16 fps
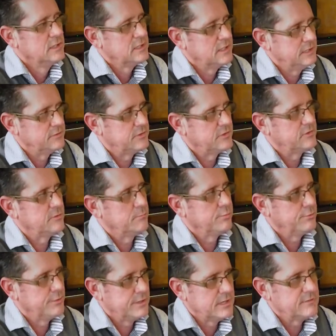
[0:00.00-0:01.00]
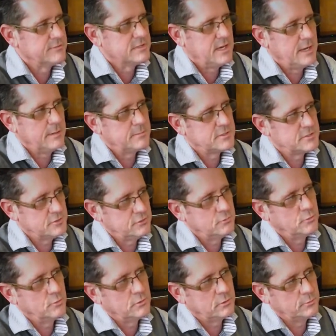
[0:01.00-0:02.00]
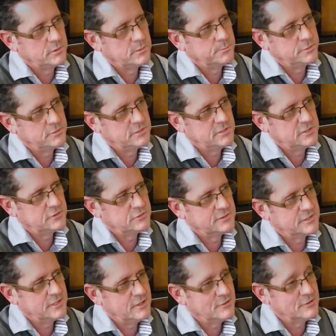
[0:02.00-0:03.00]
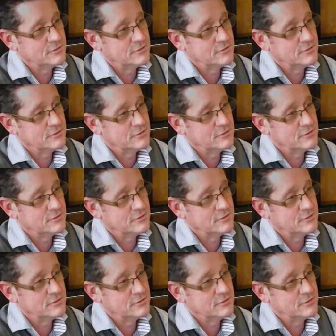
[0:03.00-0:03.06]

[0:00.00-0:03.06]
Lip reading: Gives us plenty of time to still work with a potential seller.